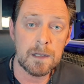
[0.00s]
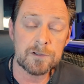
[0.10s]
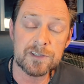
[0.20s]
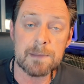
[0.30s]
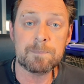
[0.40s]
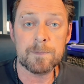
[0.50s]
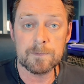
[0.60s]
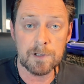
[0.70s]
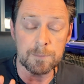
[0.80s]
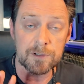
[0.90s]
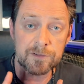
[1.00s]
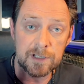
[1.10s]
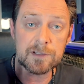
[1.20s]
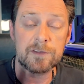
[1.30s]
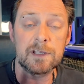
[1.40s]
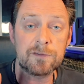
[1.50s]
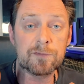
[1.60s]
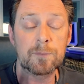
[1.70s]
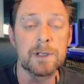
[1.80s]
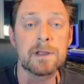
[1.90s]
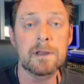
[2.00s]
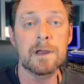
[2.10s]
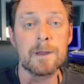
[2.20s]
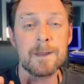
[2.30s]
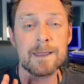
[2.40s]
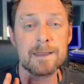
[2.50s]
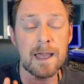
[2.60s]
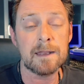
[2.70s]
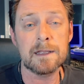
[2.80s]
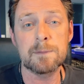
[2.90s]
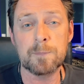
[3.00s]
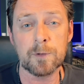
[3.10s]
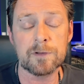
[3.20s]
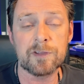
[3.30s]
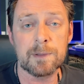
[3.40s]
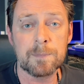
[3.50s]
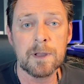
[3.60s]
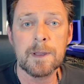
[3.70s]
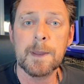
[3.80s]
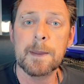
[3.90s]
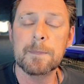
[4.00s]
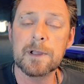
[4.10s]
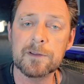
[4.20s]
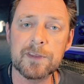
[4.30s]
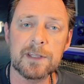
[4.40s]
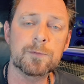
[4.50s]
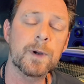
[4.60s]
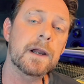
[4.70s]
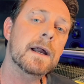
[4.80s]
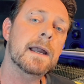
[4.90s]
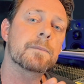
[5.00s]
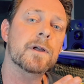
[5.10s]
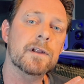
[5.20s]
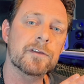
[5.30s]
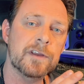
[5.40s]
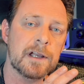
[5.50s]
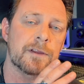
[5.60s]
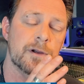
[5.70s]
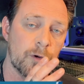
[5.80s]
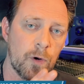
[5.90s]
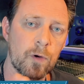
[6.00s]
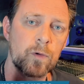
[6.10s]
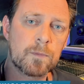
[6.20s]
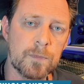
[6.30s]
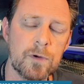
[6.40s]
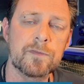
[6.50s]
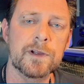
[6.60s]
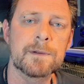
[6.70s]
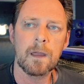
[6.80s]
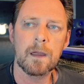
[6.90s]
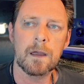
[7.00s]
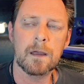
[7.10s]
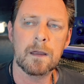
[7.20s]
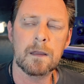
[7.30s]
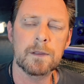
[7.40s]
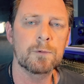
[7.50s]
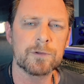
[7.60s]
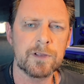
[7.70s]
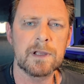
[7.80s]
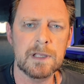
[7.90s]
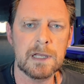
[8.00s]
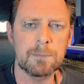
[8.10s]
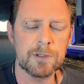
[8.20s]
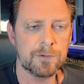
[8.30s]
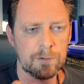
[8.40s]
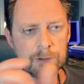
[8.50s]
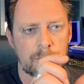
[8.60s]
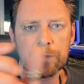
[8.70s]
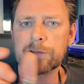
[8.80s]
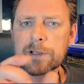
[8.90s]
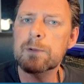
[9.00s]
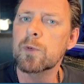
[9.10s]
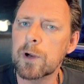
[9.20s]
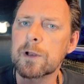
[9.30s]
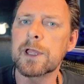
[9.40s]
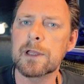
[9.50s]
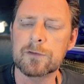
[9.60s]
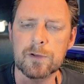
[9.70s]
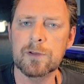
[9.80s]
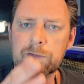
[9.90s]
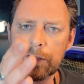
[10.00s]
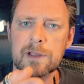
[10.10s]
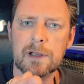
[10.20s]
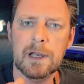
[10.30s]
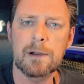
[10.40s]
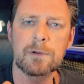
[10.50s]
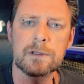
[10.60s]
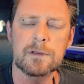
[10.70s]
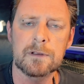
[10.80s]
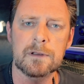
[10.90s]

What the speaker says: Step number 6 is for me a kind of important step, because that's where I'm gonna check the whole movie. You would say, yeah, but you're constantly working, so you see how it